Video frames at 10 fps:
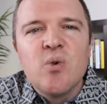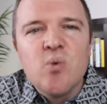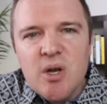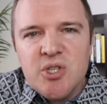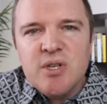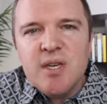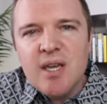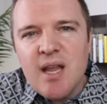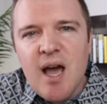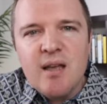Russia
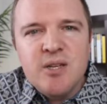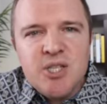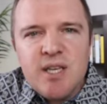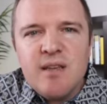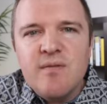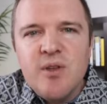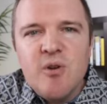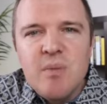cannot achieve their